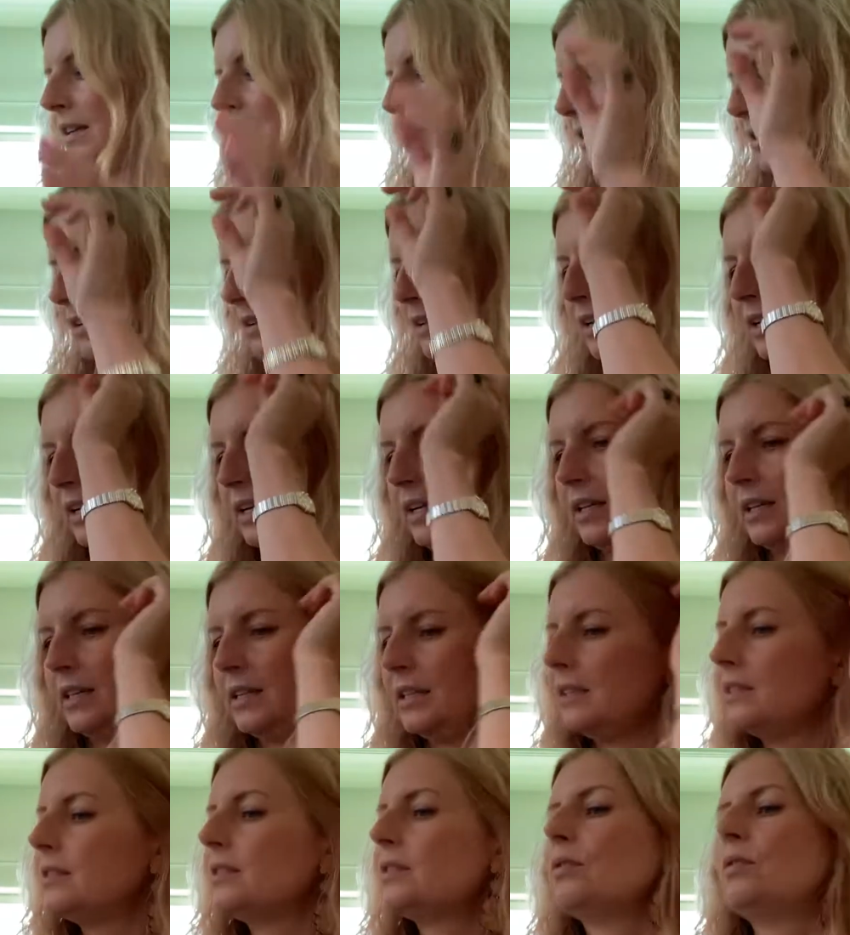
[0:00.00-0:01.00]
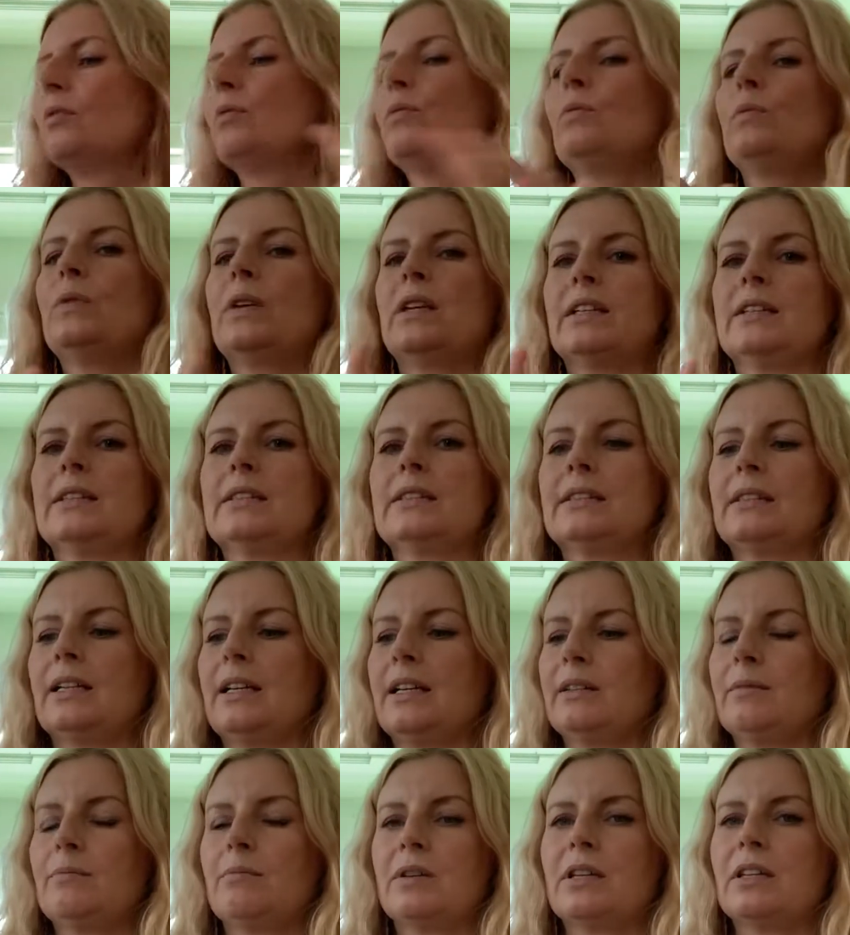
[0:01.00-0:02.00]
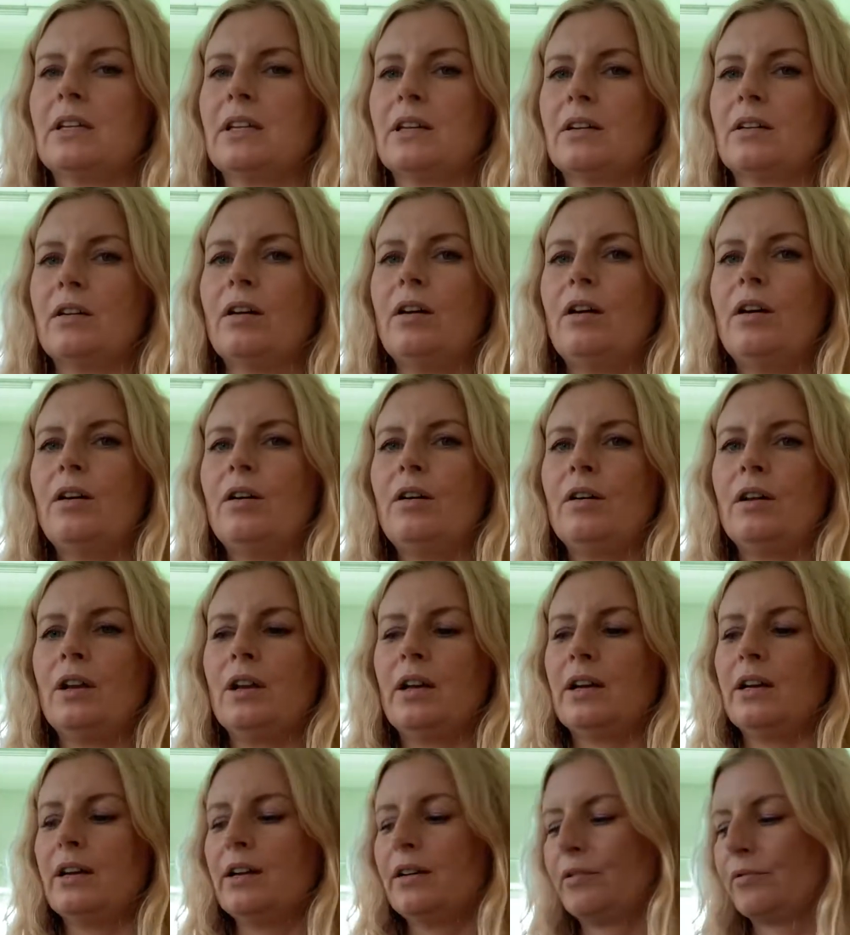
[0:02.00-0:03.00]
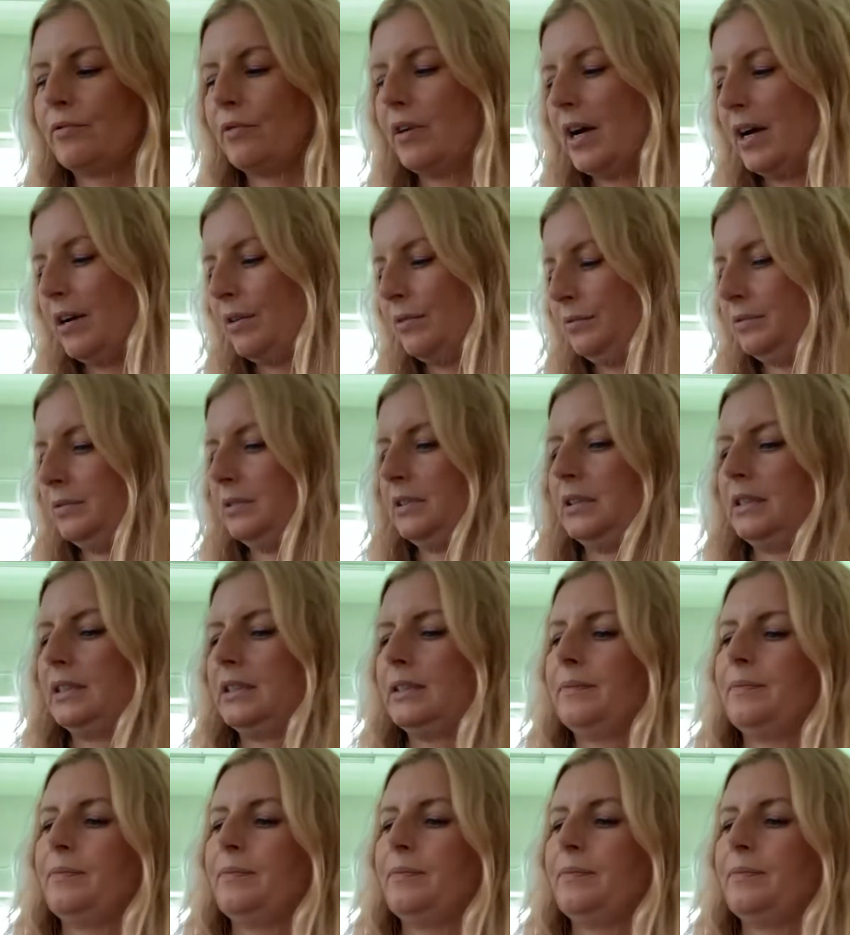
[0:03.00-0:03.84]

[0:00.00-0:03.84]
like this on one side, but they're all around.